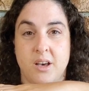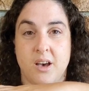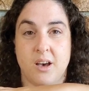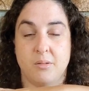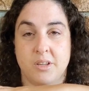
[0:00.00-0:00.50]

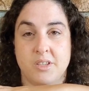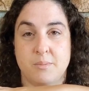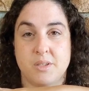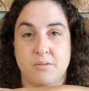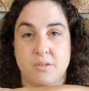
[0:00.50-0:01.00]
or the
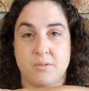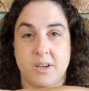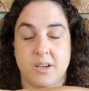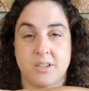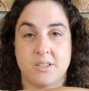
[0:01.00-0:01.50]
tips of your
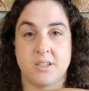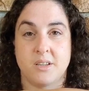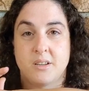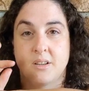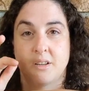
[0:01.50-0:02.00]
fingers
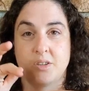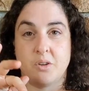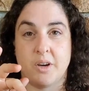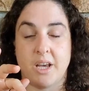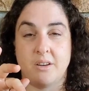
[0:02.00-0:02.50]
to
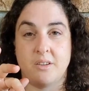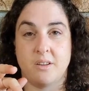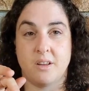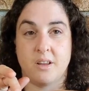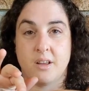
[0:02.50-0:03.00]
your head,
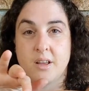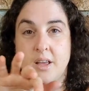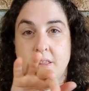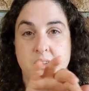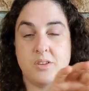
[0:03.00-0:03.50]

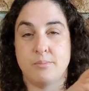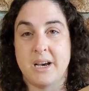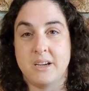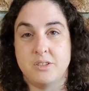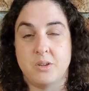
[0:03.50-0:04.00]
and then to the
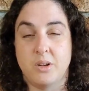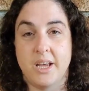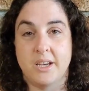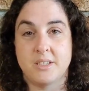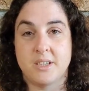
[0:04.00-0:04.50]
back to your
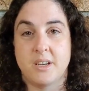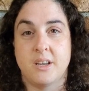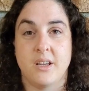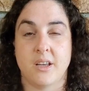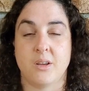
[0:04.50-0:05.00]
legs.
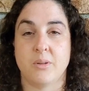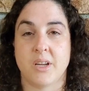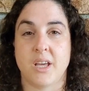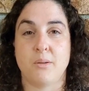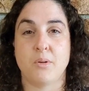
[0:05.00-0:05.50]
You want
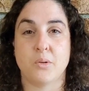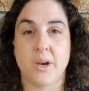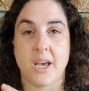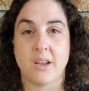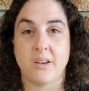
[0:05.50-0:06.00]
to keep your
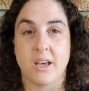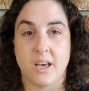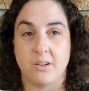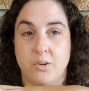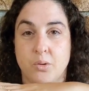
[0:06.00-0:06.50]
head
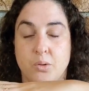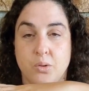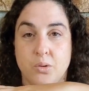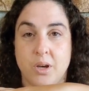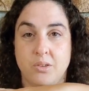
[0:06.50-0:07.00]
and
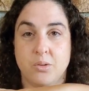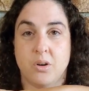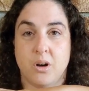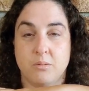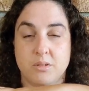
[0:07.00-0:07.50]
your
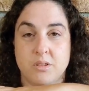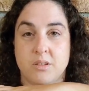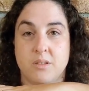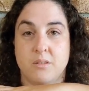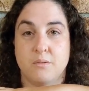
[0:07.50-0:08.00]
arms
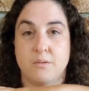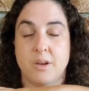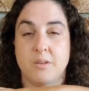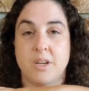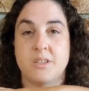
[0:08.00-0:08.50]

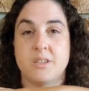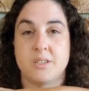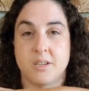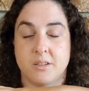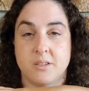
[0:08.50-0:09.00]
very
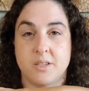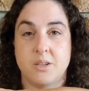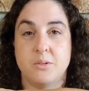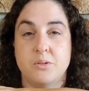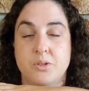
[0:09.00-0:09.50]
still. So
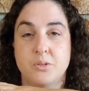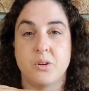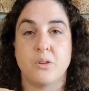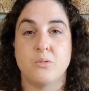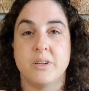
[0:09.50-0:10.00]
you do
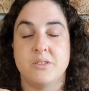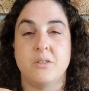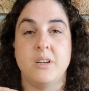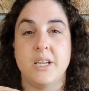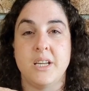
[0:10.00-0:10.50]
not want to
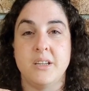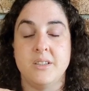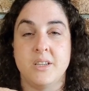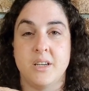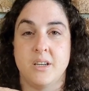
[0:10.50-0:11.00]

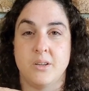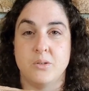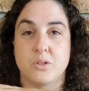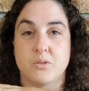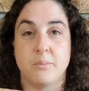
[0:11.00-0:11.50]
lead
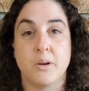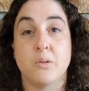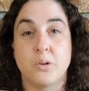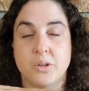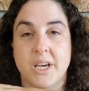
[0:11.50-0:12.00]
your swimming
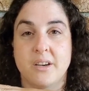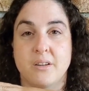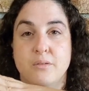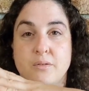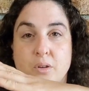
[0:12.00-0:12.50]
or your kick
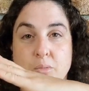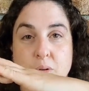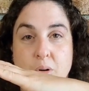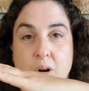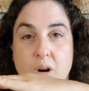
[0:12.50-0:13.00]
from
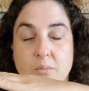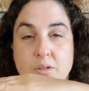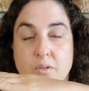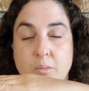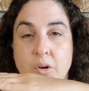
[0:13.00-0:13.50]
your arms,
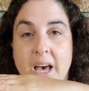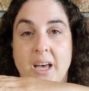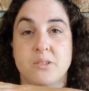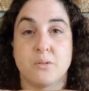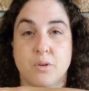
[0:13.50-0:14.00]
from your
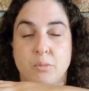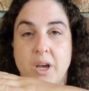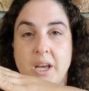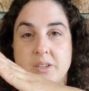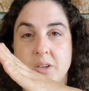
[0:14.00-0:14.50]
hands, or from your
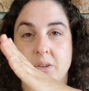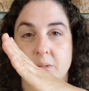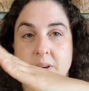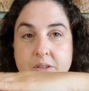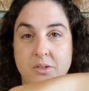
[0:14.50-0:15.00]
head. So you
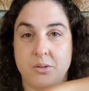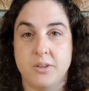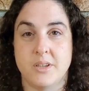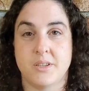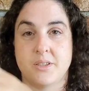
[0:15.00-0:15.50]
don't want to do
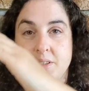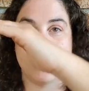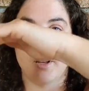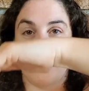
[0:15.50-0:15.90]
this